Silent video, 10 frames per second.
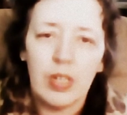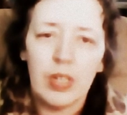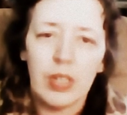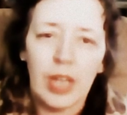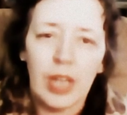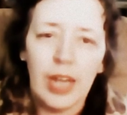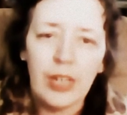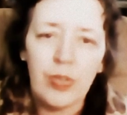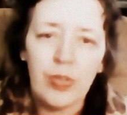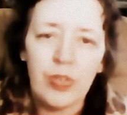the
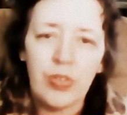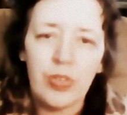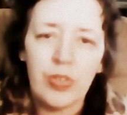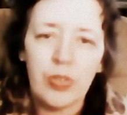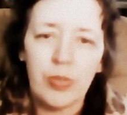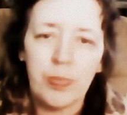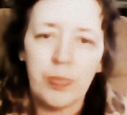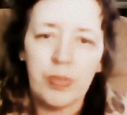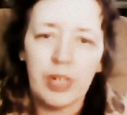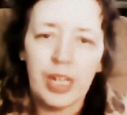actress who
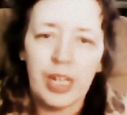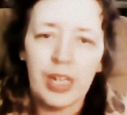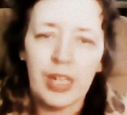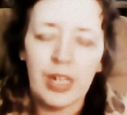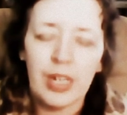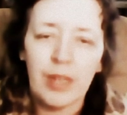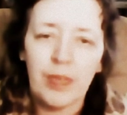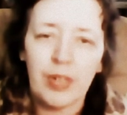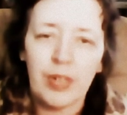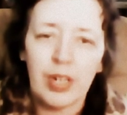played it, I've
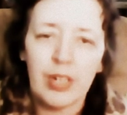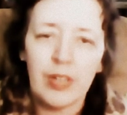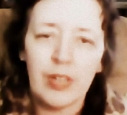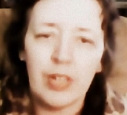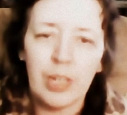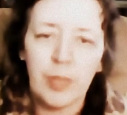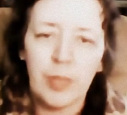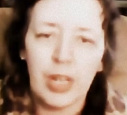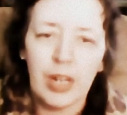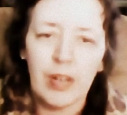forgotten her name
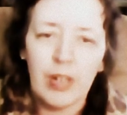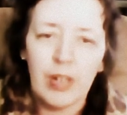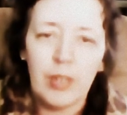now,